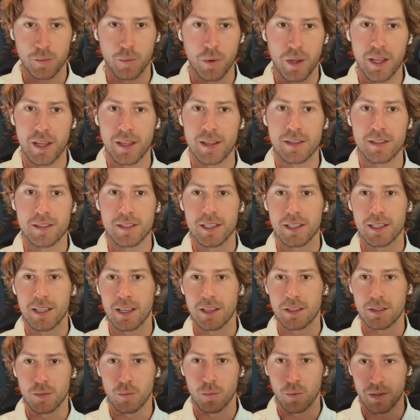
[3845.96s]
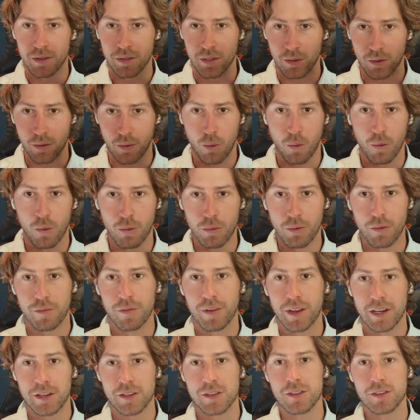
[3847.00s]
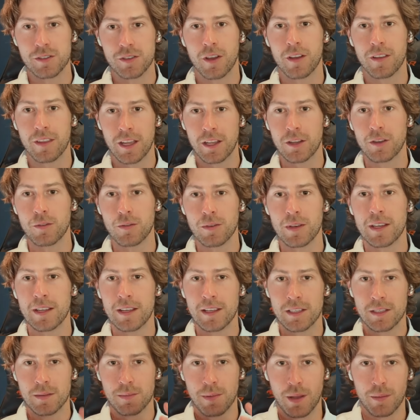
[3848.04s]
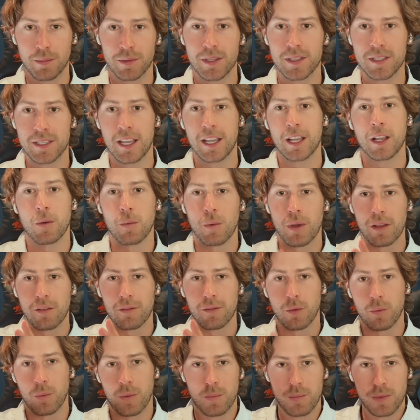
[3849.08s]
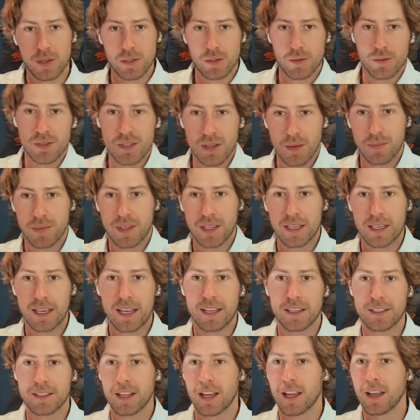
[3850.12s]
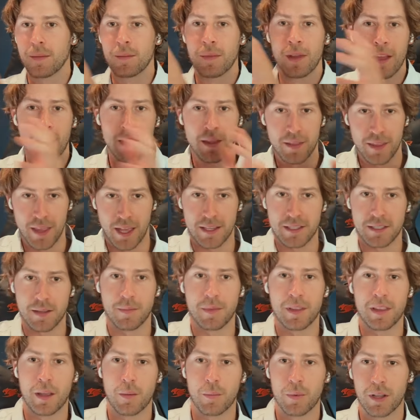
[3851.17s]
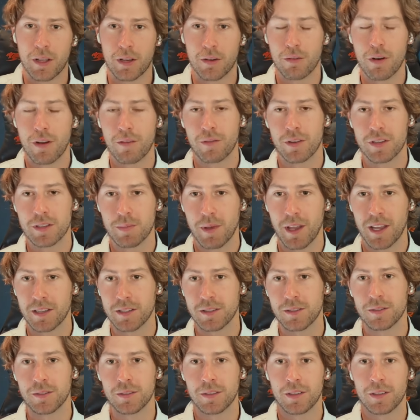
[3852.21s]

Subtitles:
ways to get to what the core reflections are that you need to be able to take away for when we do something next time. That's something that we can reference back to.